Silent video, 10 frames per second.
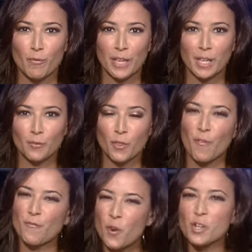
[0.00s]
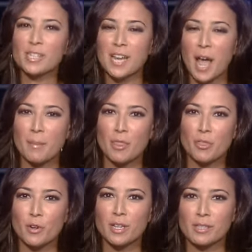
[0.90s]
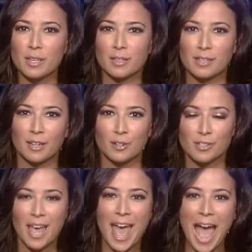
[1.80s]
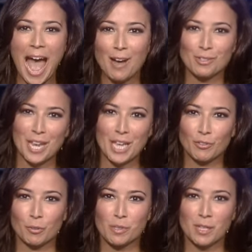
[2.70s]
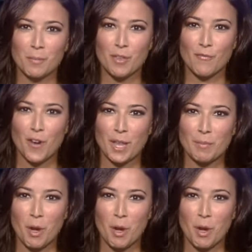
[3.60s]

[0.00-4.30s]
revealed for the first time in 36 years, outtakes from some of the funny